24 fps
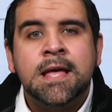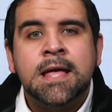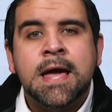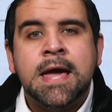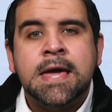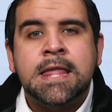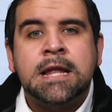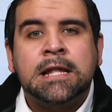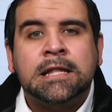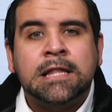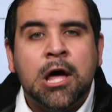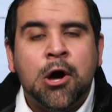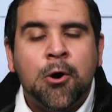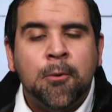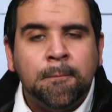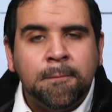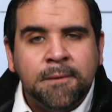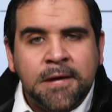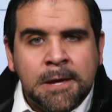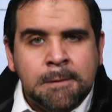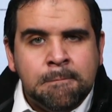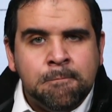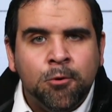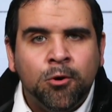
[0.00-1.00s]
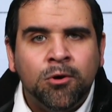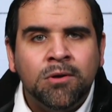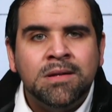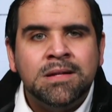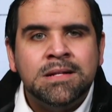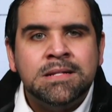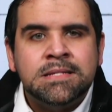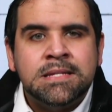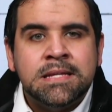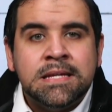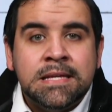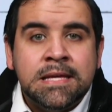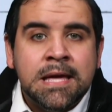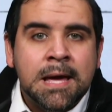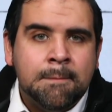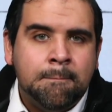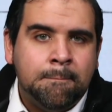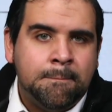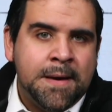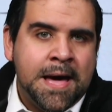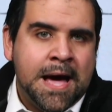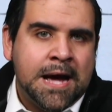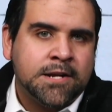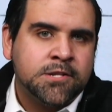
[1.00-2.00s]
and allow people to
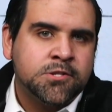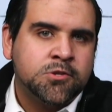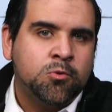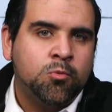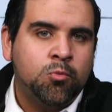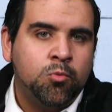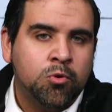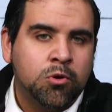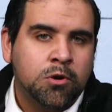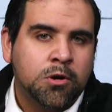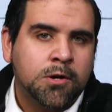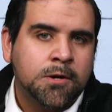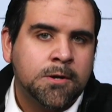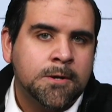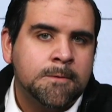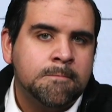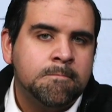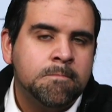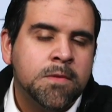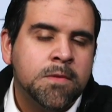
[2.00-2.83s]
get back to work.